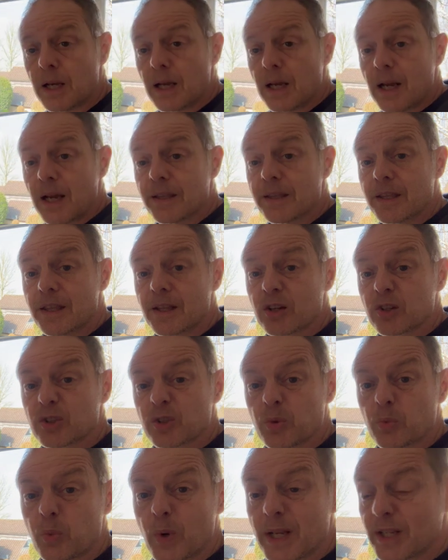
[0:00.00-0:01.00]
and then I
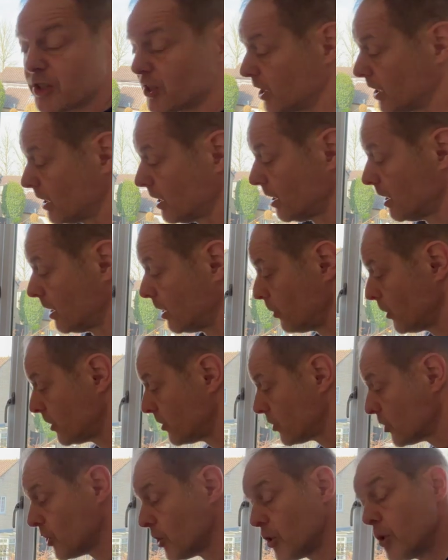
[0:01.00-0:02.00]
should wedge it
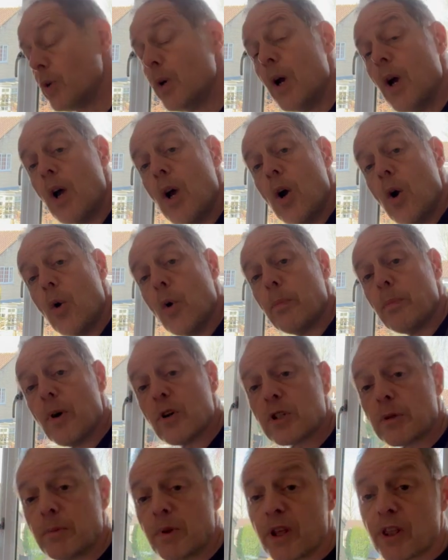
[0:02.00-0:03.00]
with 2 or
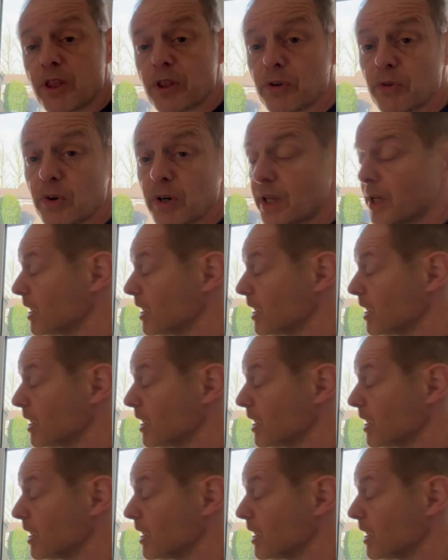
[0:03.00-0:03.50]
possibly 3